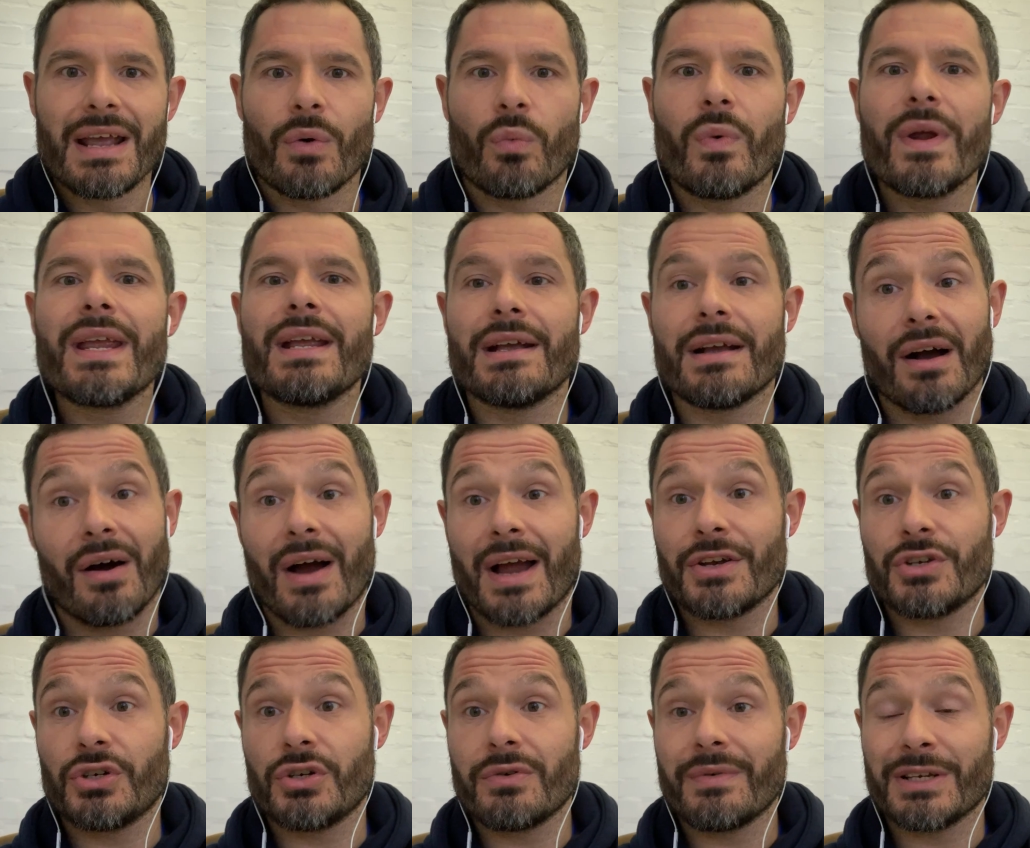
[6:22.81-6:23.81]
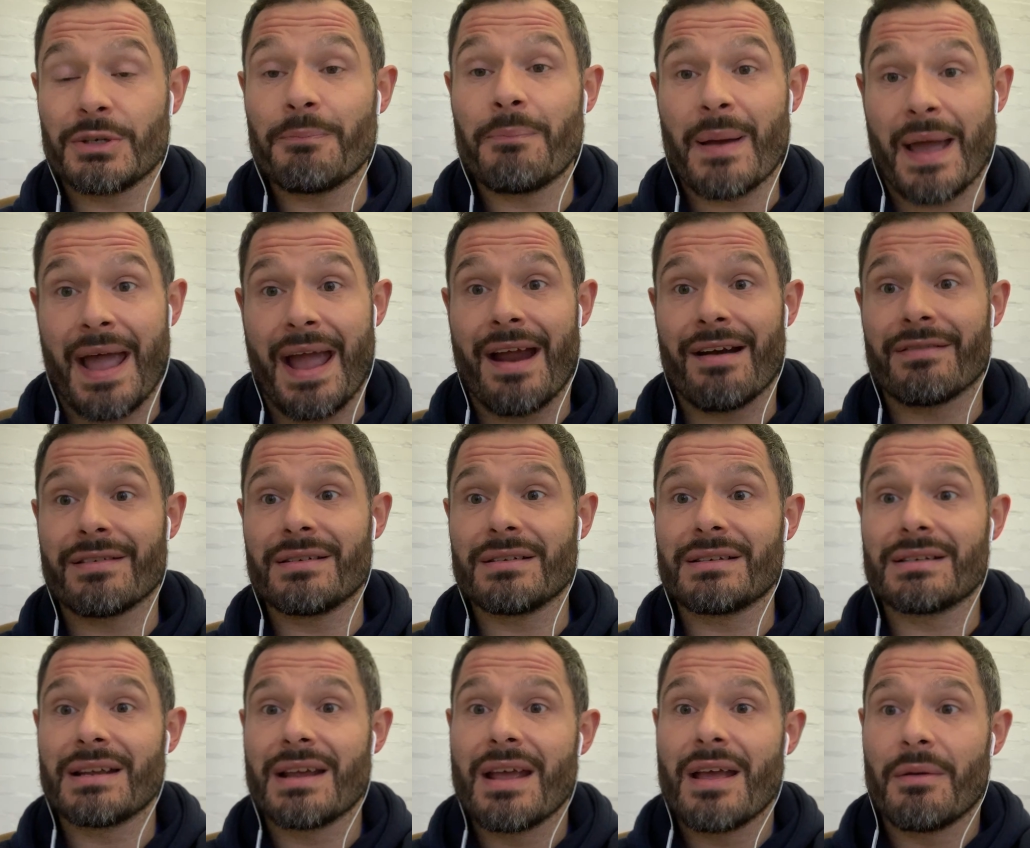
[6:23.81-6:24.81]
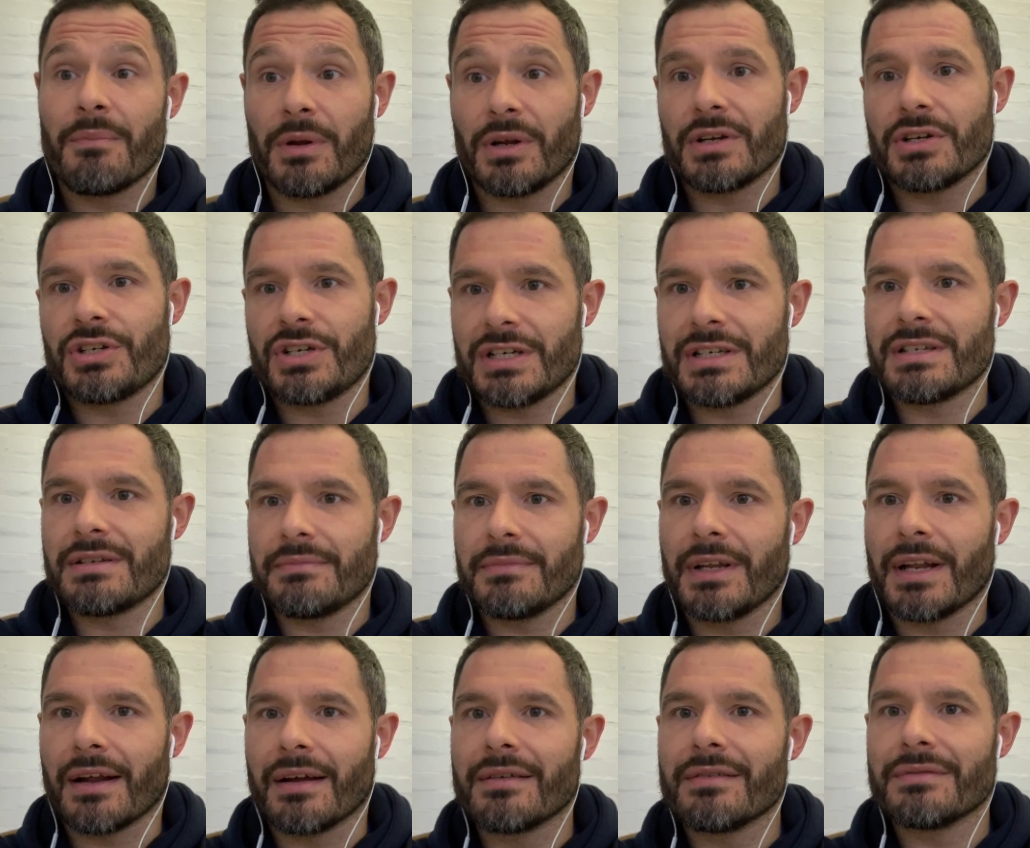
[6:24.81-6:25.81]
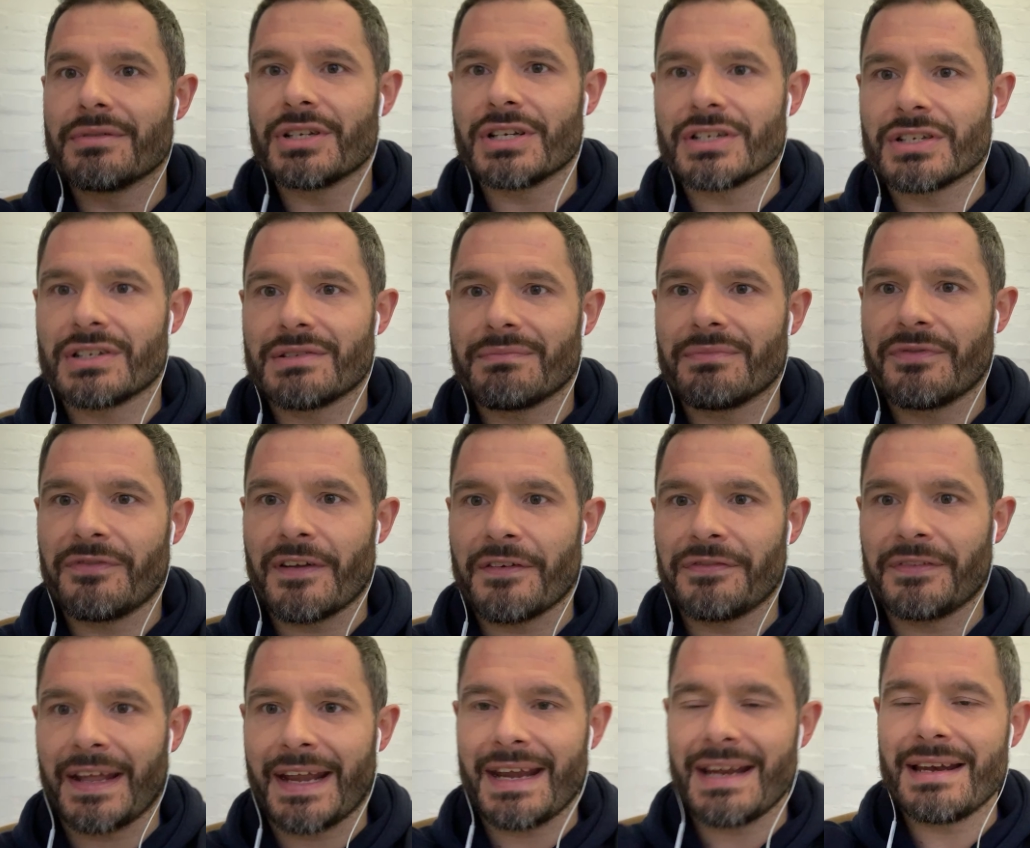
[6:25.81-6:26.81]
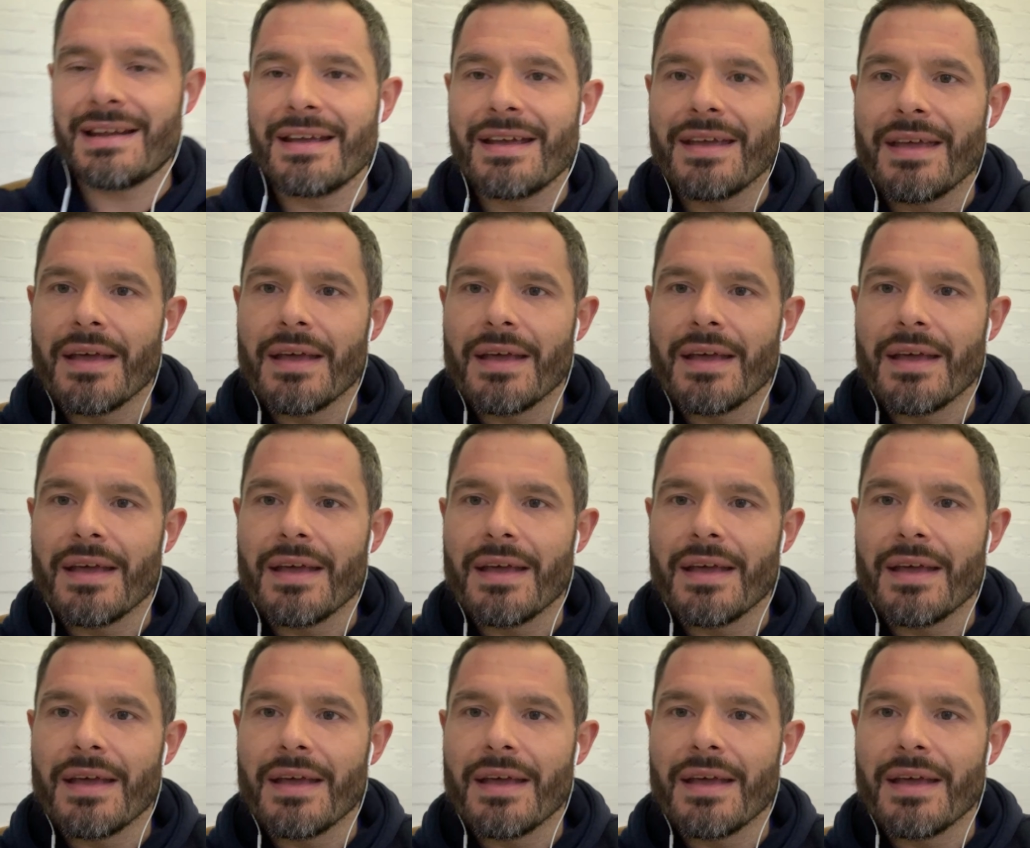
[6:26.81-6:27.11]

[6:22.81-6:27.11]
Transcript: We guide you as parents because she's, you know, she's 15.